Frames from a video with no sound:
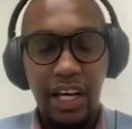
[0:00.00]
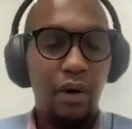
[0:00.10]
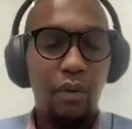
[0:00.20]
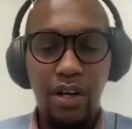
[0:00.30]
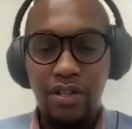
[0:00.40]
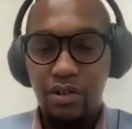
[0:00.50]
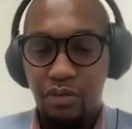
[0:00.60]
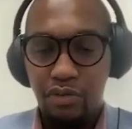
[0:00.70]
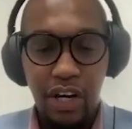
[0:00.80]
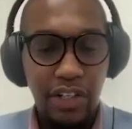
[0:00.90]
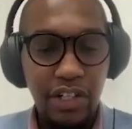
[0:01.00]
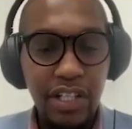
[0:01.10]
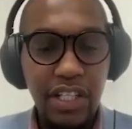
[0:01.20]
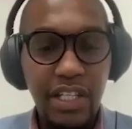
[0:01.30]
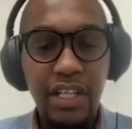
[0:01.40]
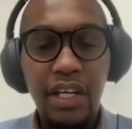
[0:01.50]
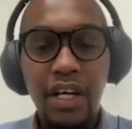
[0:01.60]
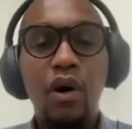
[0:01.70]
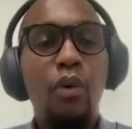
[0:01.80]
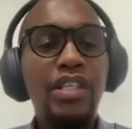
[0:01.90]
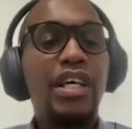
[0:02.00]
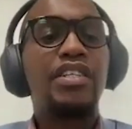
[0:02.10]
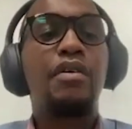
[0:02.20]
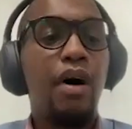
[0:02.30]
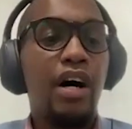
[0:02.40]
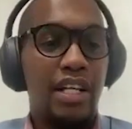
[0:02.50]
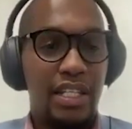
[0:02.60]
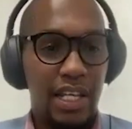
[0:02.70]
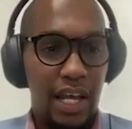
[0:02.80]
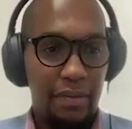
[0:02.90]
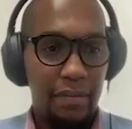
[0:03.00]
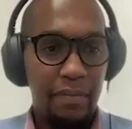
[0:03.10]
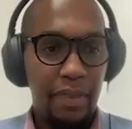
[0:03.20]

gigawatts of electricity. What does the market say?